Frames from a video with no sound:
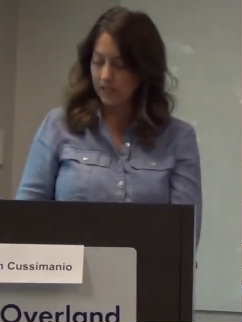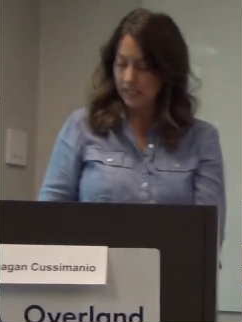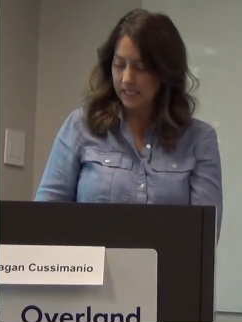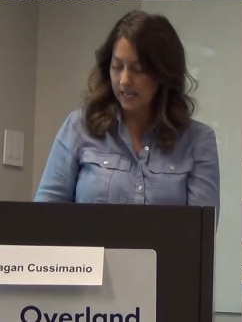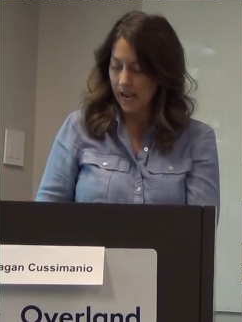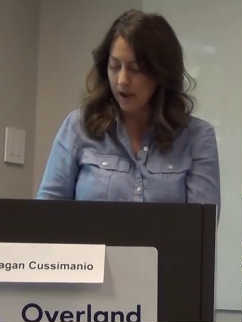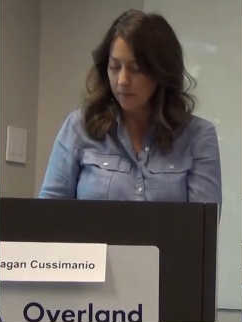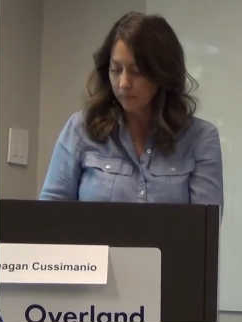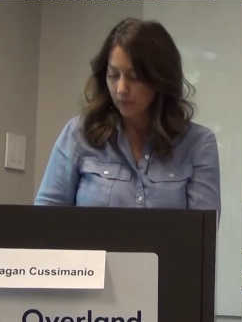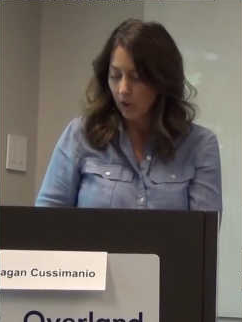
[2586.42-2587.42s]
did
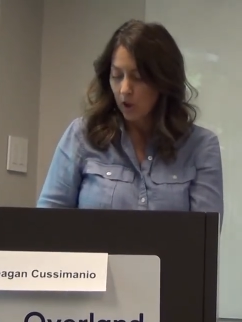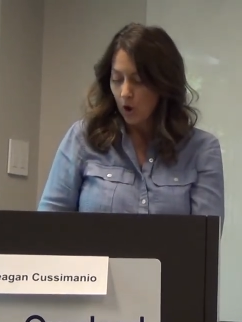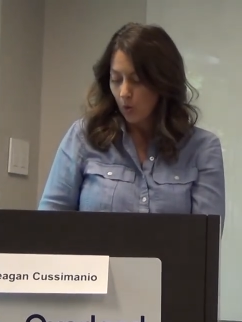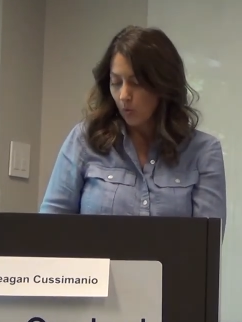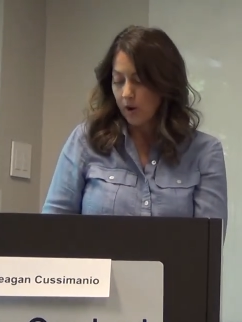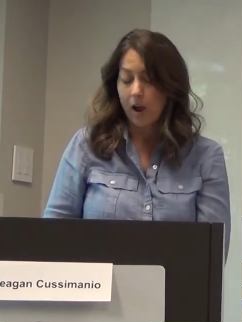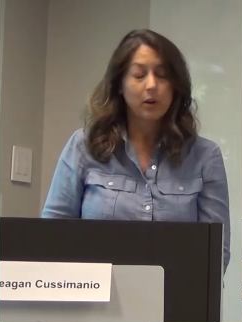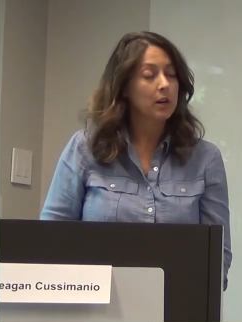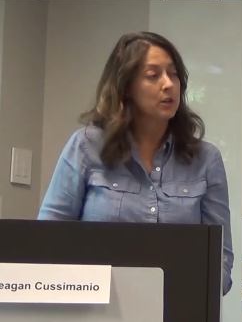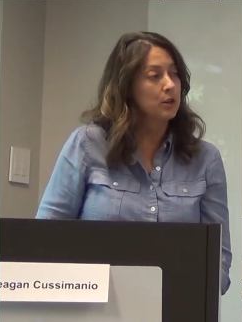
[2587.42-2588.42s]
today. We're now
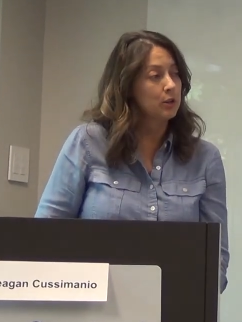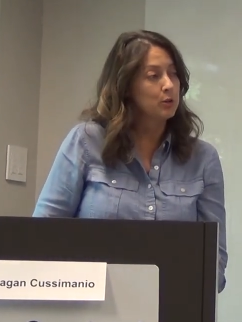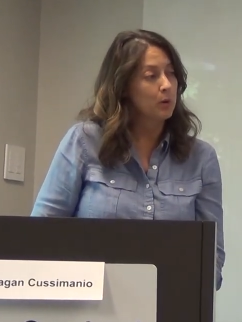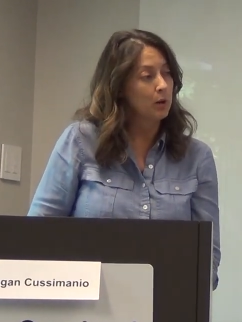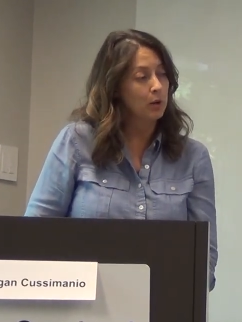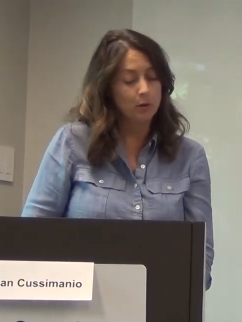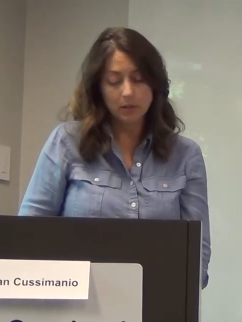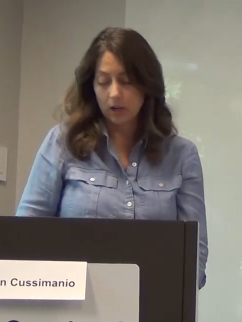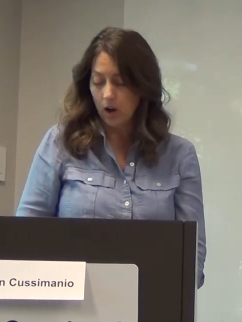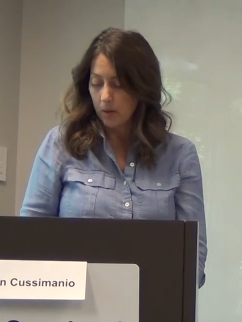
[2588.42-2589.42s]
going to turn to our
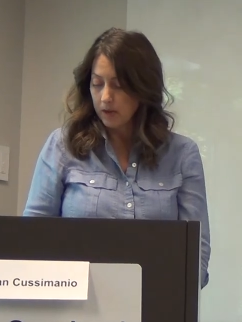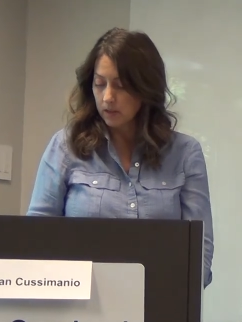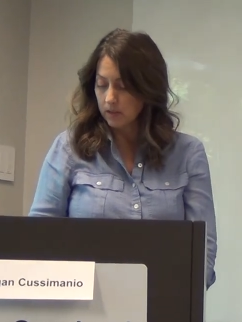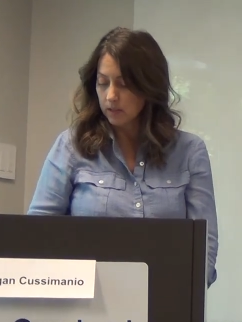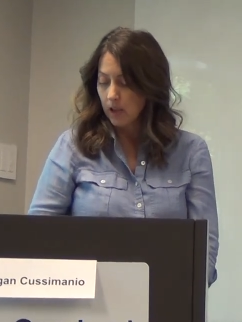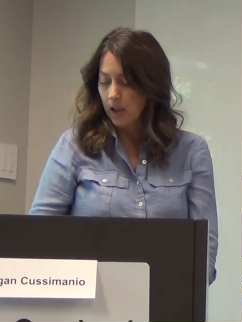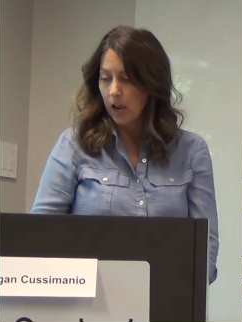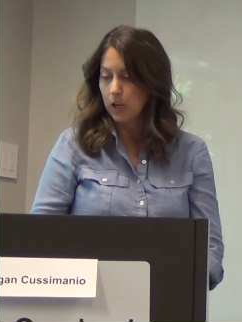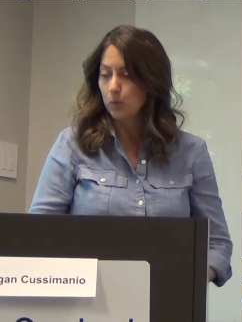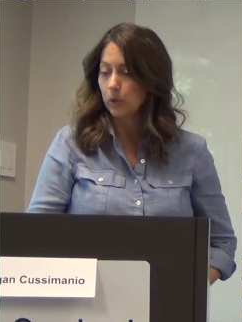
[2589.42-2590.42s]
closing comments,
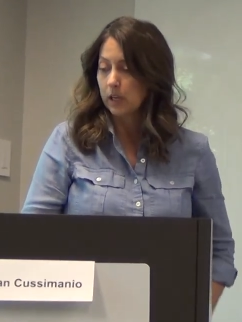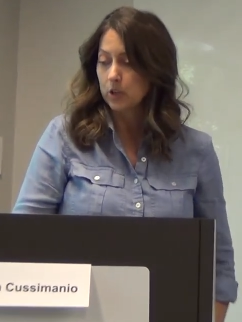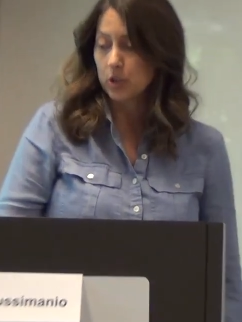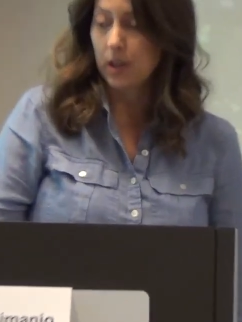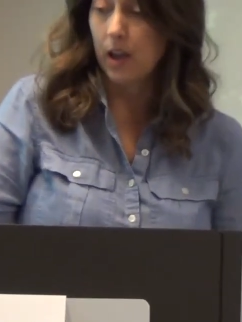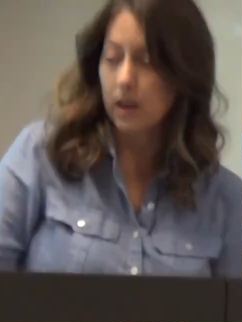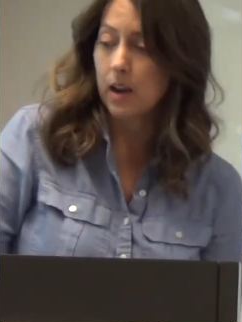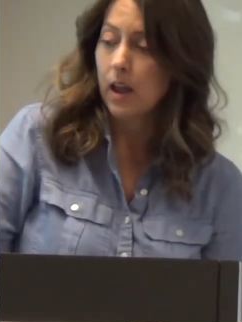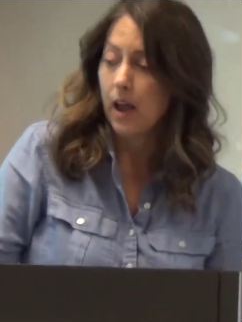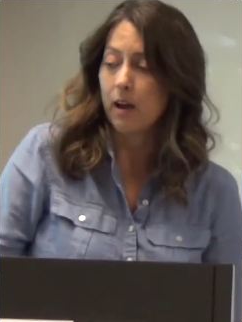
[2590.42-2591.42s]
and you will each
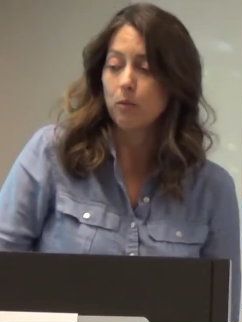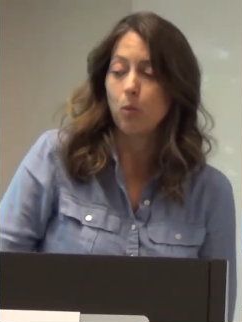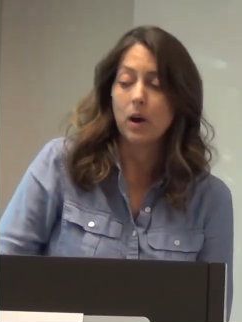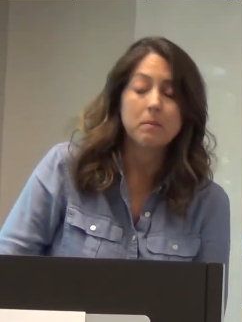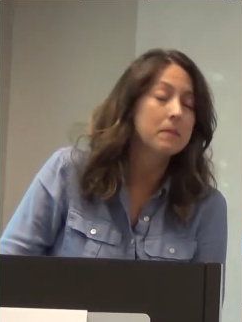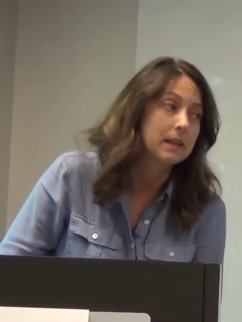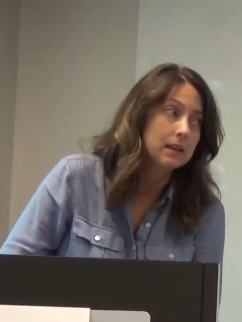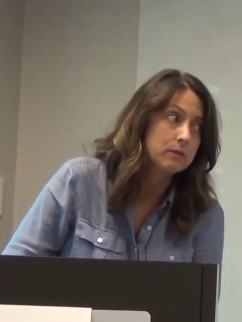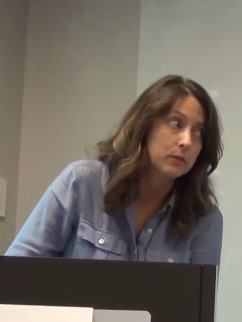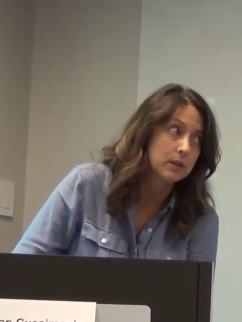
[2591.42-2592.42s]
again have 1
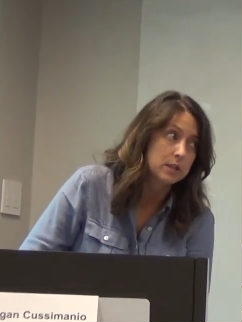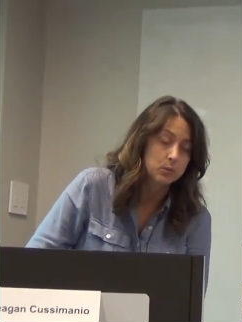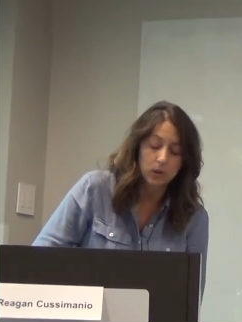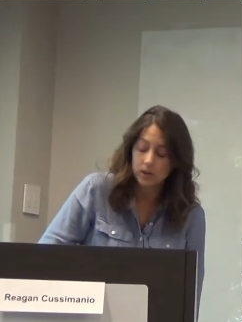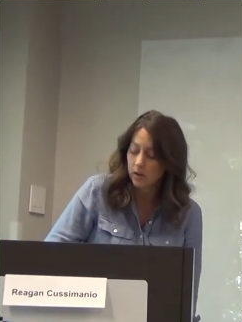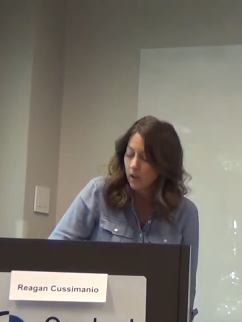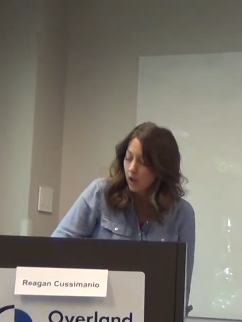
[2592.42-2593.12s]
minute for this one.